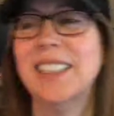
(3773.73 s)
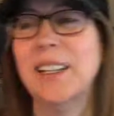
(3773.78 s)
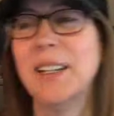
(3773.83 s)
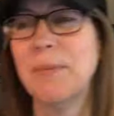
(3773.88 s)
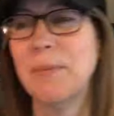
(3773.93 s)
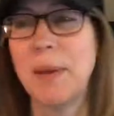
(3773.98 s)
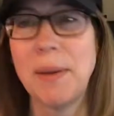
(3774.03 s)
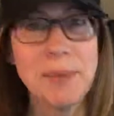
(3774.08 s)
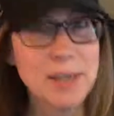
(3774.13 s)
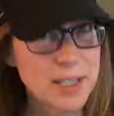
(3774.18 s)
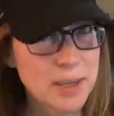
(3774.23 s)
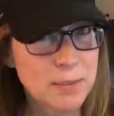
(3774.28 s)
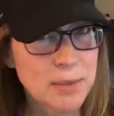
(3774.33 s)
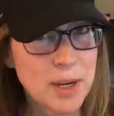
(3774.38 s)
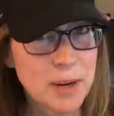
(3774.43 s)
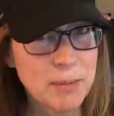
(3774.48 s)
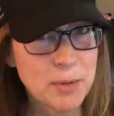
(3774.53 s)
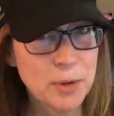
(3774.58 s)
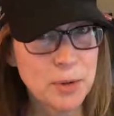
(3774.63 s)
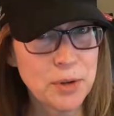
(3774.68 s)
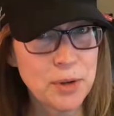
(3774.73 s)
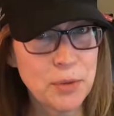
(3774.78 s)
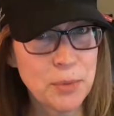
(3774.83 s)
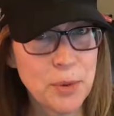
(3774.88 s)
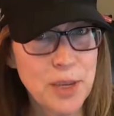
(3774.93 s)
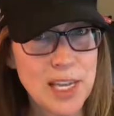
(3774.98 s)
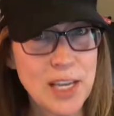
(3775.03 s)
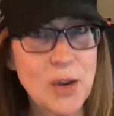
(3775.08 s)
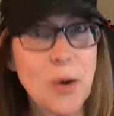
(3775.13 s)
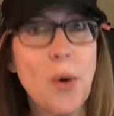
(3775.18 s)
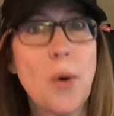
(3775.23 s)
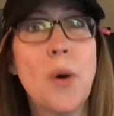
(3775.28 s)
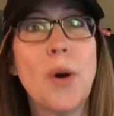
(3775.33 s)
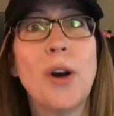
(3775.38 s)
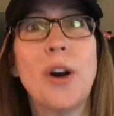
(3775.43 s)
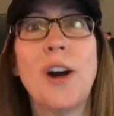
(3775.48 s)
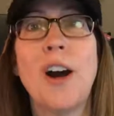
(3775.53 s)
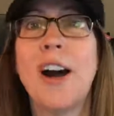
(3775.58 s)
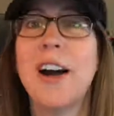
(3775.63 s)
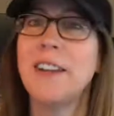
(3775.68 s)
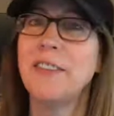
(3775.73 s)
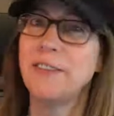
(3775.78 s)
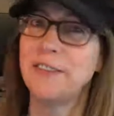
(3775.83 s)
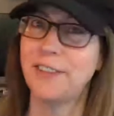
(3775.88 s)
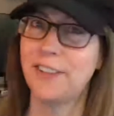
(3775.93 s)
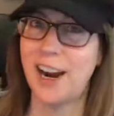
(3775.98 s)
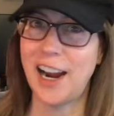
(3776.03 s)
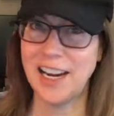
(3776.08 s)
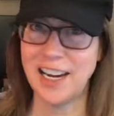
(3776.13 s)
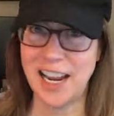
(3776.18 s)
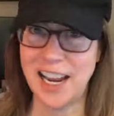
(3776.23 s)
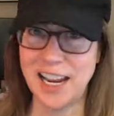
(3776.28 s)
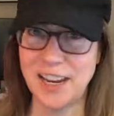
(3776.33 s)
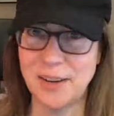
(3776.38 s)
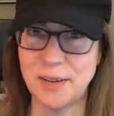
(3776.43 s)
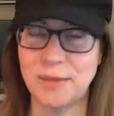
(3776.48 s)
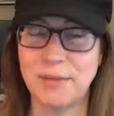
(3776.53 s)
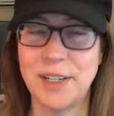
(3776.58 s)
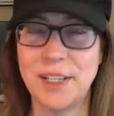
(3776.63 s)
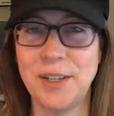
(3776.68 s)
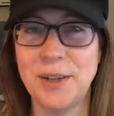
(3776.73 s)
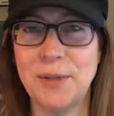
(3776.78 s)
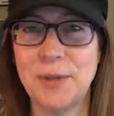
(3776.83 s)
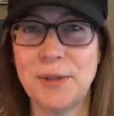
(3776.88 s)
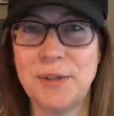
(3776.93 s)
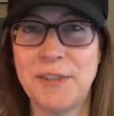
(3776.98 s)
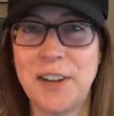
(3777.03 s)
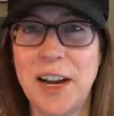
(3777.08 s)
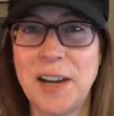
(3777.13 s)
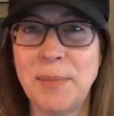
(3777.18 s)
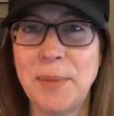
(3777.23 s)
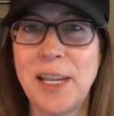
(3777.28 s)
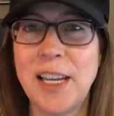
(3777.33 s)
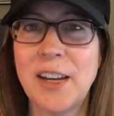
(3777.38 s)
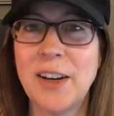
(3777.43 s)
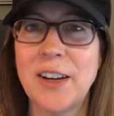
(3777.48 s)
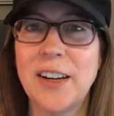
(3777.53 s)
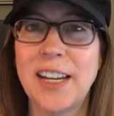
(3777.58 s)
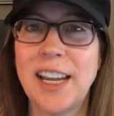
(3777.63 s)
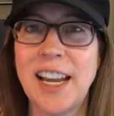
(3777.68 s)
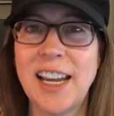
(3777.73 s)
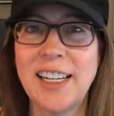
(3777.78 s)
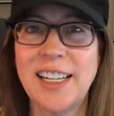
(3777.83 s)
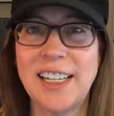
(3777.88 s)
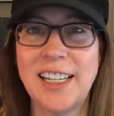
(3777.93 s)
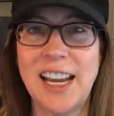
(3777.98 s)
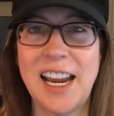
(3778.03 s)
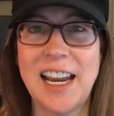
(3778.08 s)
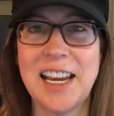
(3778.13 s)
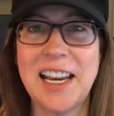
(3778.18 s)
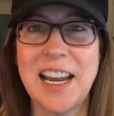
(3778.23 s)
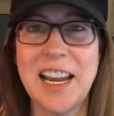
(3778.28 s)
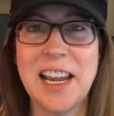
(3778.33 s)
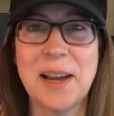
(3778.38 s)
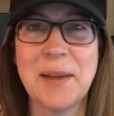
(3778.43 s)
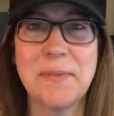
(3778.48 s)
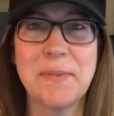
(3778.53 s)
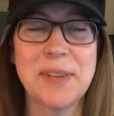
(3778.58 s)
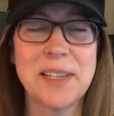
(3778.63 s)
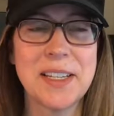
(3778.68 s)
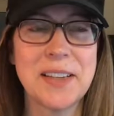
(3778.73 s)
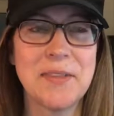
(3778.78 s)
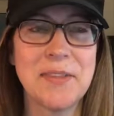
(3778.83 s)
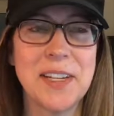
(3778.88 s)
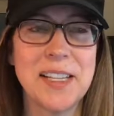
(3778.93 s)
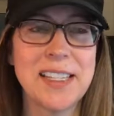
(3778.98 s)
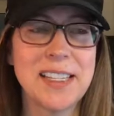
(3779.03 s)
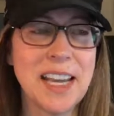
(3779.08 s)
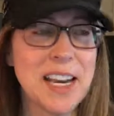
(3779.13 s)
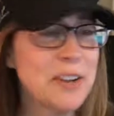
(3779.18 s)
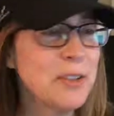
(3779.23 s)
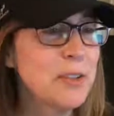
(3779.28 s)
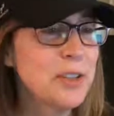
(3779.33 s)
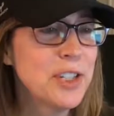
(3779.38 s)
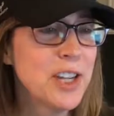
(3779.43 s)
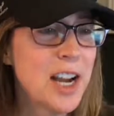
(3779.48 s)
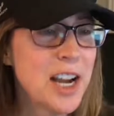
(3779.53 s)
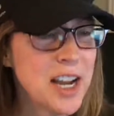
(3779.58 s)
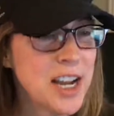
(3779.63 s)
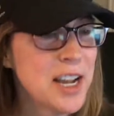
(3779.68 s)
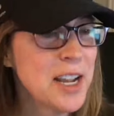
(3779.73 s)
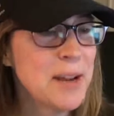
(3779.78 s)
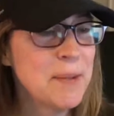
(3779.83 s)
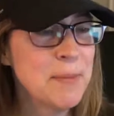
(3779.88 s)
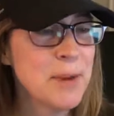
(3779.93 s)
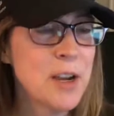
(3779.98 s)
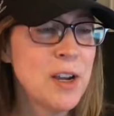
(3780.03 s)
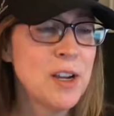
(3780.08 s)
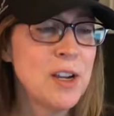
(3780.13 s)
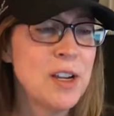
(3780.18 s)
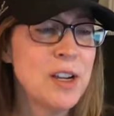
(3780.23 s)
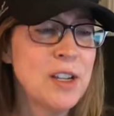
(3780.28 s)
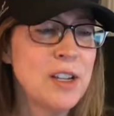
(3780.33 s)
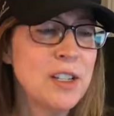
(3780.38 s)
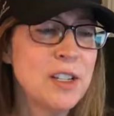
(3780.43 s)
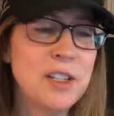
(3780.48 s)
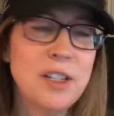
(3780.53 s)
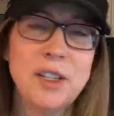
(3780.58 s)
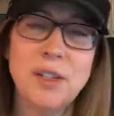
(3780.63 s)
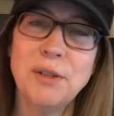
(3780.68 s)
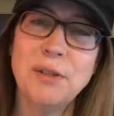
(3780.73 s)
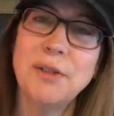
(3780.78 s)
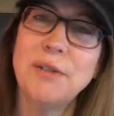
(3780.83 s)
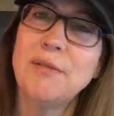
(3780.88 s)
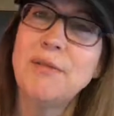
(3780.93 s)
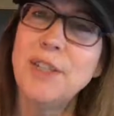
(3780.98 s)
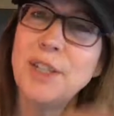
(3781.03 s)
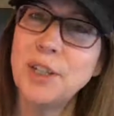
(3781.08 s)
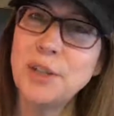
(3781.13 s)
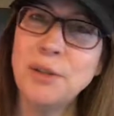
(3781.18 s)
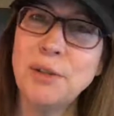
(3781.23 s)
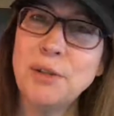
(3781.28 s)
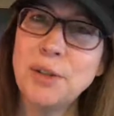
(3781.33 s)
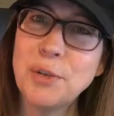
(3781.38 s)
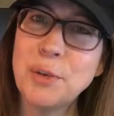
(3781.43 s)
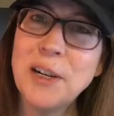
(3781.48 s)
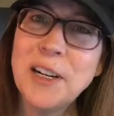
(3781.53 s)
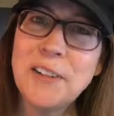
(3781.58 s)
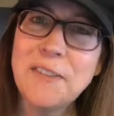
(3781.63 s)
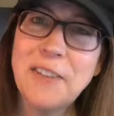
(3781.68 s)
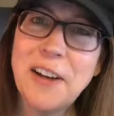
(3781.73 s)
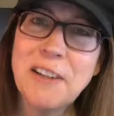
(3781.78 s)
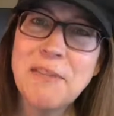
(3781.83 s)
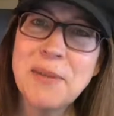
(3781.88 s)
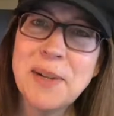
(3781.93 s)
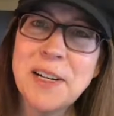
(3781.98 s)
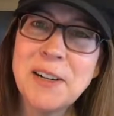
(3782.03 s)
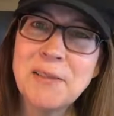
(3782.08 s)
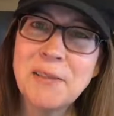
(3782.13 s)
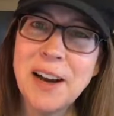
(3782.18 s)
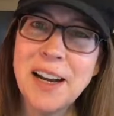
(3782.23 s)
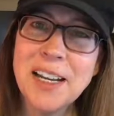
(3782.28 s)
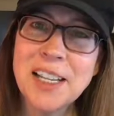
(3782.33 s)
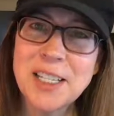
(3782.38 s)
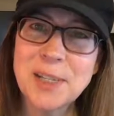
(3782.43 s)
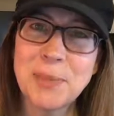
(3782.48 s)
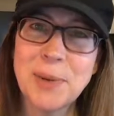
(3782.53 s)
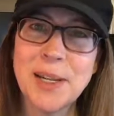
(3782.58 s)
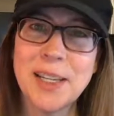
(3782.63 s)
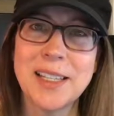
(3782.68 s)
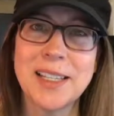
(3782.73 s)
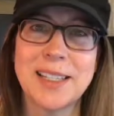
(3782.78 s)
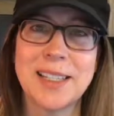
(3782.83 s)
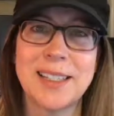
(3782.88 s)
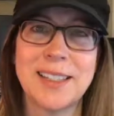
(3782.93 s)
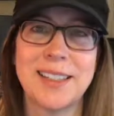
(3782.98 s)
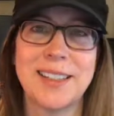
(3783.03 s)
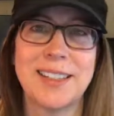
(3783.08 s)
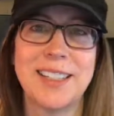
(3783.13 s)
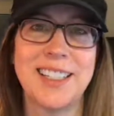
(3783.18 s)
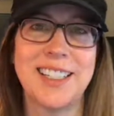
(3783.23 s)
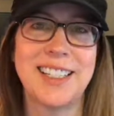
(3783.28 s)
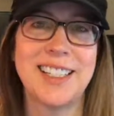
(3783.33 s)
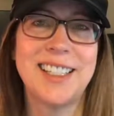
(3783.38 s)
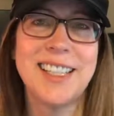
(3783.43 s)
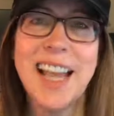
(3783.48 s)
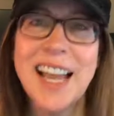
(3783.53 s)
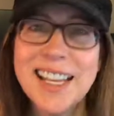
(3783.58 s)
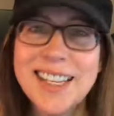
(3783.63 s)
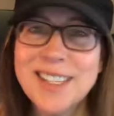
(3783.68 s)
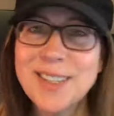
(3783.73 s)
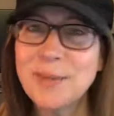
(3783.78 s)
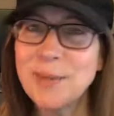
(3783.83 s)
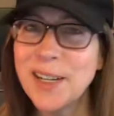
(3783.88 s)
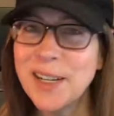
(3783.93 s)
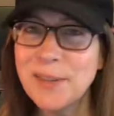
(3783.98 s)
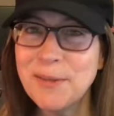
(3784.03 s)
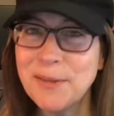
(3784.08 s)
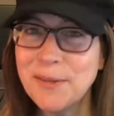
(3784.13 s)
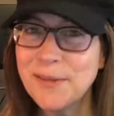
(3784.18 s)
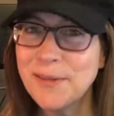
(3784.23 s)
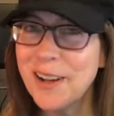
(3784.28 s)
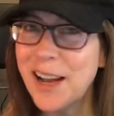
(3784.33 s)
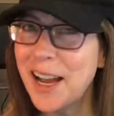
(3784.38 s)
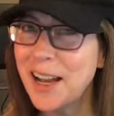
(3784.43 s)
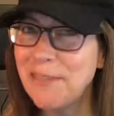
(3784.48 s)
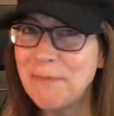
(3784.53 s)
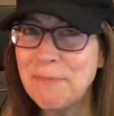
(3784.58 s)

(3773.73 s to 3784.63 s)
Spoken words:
maybe sometime during the week or on Friday, when you will find me here again at 8 a.m. Pacific Standard Time to do 2 25-minute writing sprints, because that's what I